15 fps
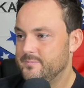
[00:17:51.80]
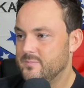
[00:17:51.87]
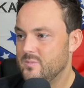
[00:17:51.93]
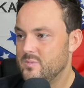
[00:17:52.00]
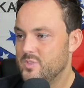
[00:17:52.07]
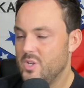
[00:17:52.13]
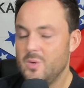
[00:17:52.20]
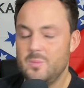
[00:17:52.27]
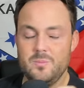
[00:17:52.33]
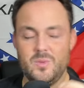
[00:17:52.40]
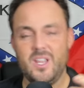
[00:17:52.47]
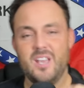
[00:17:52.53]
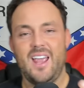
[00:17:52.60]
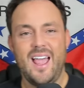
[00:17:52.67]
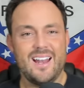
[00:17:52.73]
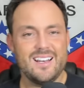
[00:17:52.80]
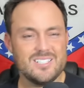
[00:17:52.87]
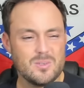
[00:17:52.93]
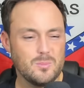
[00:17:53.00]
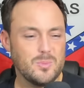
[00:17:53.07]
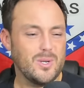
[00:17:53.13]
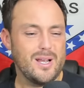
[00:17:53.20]
So, again, adding
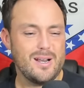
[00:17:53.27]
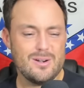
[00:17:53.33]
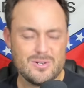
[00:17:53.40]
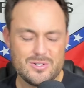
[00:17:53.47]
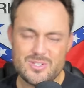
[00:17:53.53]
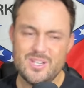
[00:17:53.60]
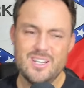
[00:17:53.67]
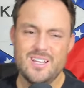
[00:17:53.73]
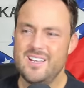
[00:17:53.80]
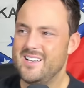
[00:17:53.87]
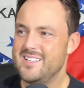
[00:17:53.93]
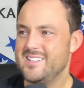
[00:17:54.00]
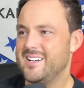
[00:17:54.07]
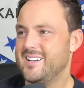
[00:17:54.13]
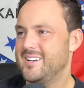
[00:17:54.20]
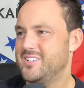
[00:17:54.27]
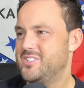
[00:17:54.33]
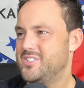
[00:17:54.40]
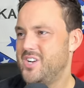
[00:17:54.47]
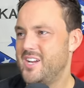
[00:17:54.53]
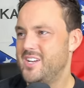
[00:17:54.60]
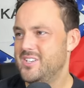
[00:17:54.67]
some players. It's not going to
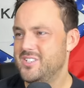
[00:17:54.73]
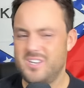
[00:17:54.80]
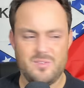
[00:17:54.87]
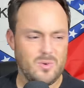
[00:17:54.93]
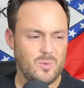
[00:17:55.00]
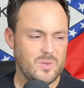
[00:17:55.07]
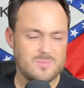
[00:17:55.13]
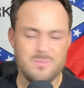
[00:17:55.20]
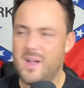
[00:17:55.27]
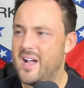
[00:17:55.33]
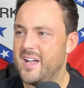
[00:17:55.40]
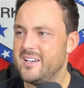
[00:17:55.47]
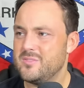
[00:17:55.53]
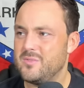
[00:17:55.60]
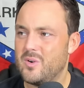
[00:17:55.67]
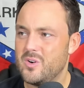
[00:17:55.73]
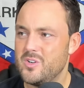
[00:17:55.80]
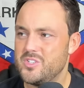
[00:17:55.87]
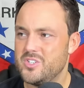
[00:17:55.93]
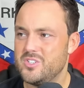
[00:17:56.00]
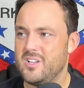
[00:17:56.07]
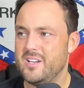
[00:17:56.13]
change everyone's mind as far
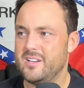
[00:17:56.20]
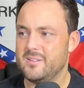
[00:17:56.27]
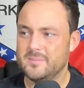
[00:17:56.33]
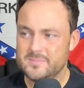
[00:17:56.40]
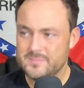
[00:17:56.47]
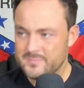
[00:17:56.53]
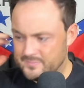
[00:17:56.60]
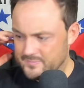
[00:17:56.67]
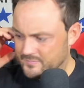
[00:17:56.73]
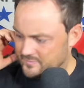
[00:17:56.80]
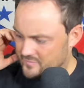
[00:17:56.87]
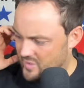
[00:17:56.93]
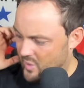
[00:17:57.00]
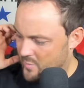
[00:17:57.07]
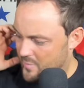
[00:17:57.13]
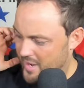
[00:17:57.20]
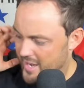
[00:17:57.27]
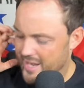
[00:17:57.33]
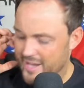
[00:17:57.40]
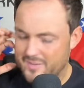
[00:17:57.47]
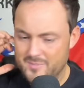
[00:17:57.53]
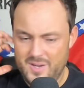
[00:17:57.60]
as just like, oh,
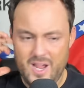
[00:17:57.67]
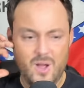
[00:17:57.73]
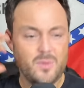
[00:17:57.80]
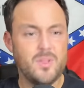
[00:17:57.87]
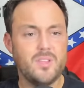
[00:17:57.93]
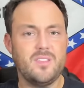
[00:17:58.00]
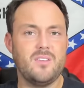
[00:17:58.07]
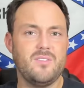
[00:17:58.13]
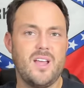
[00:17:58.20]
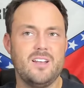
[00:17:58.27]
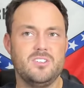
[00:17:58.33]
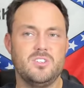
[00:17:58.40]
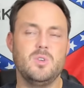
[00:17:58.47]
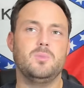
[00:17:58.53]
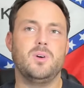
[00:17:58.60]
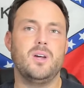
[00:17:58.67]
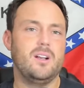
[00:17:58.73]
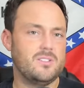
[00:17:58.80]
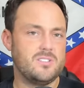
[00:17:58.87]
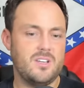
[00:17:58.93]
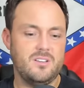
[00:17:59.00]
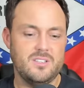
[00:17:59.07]
man, now that they've added two
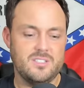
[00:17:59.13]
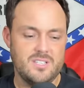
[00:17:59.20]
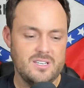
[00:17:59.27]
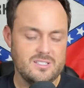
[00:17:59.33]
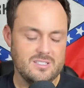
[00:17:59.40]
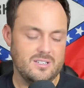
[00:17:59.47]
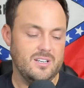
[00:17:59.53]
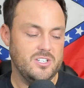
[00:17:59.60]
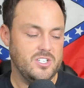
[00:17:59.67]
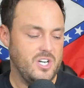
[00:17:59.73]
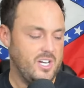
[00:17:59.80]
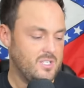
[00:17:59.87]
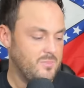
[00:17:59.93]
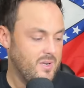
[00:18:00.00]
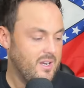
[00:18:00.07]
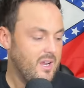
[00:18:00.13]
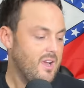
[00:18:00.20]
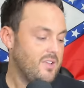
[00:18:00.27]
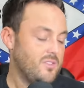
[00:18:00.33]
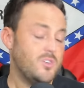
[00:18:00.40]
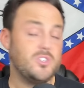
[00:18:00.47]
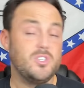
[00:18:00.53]
players, the season's going to change. But
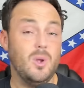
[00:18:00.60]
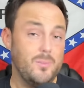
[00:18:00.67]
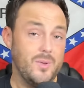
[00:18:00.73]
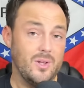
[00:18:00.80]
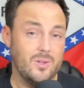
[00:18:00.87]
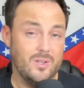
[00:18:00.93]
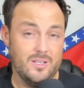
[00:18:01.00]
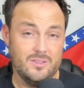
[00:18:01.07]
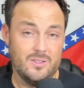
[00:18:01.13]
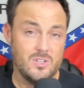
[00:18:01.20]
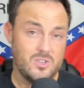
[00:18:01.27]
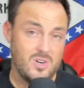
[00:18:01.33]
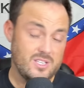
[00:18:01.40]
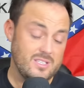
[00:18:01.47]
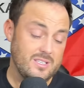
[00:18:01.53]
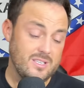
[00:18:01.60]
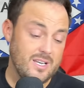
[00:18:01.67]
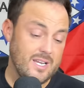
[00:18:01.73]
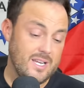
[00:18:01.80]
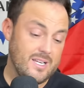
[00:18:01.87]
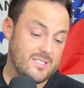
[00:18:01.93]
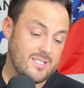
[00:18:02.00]
they're still building. They're addressing the
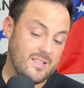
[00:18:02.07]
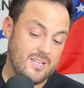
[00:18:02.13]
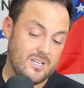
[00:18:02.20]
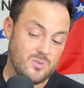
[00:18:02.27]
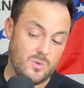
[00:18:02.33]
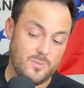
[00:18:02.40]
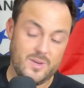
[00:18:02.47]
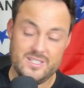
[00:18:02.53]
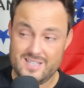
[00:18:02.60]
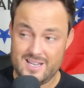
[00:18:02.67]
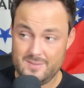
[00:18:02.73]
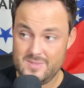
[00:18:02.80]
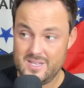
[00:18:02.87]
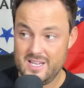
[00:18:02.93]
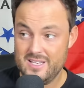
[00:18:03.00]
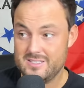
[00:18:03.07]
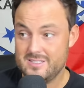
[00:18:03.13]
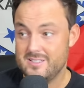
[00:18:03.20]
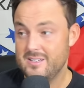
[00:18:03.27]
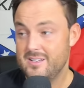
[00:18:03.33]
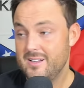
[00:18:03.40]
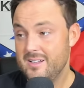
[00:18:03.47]
needs, and these were big-time gets.